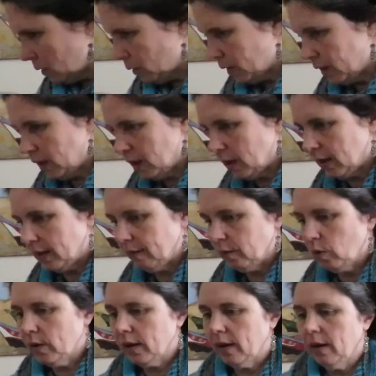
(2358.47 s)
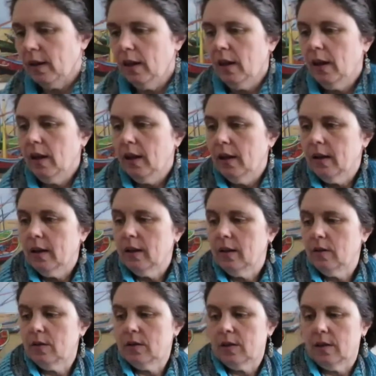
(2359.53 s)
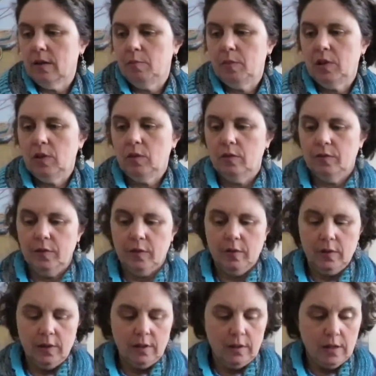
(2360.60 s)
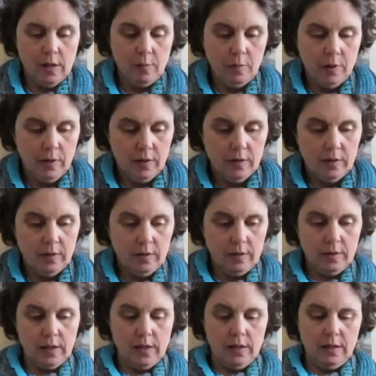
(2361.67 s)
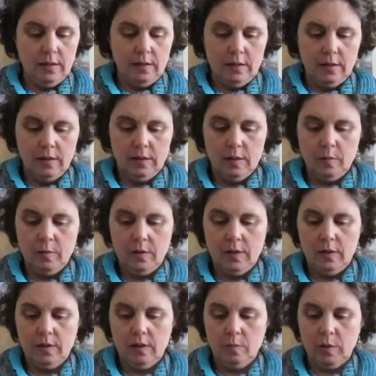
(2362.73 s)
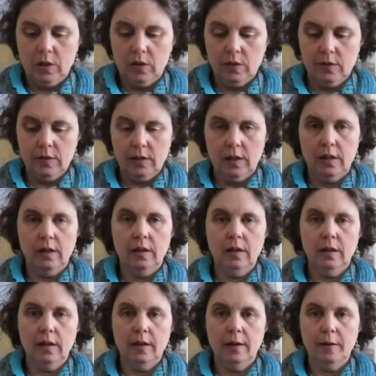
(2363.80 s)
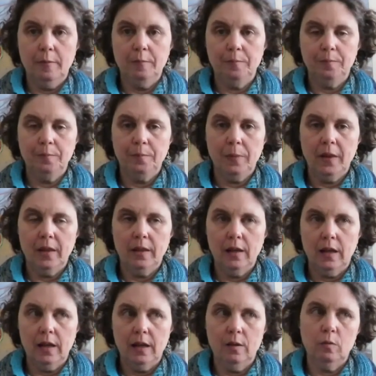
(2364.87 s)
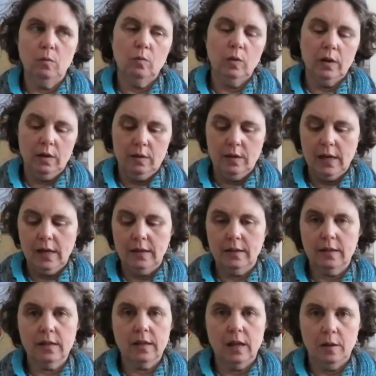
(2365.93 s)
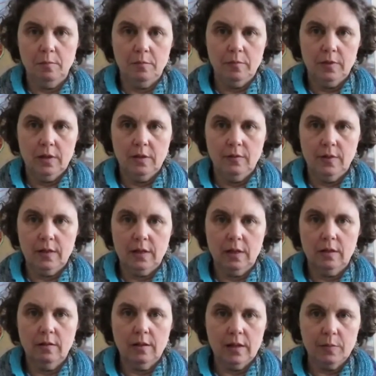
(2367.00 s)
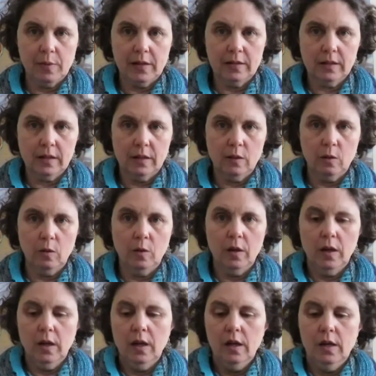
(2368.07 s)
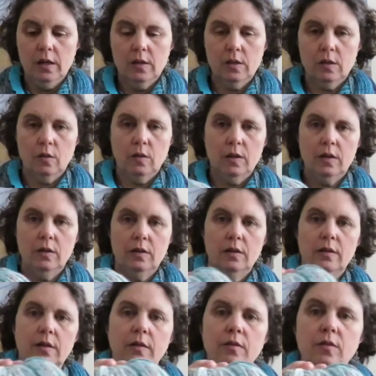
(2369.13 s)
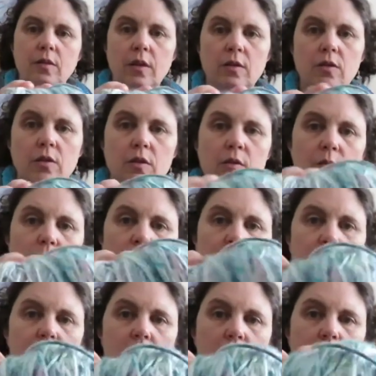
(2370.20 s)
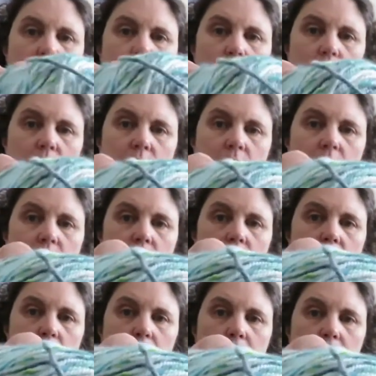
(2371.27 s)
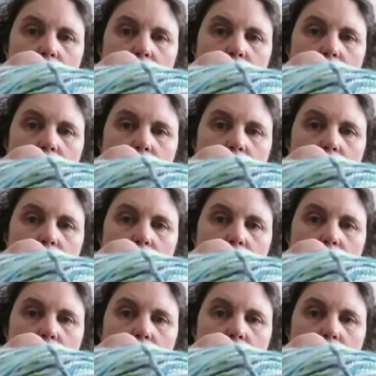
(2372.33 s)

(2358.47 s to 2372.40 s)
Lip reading: do I have? Oh yeah, here's a beautiful thing that I bought at a special sale that they had when Tanis came to visit Espace Rico. So here when they started introducing the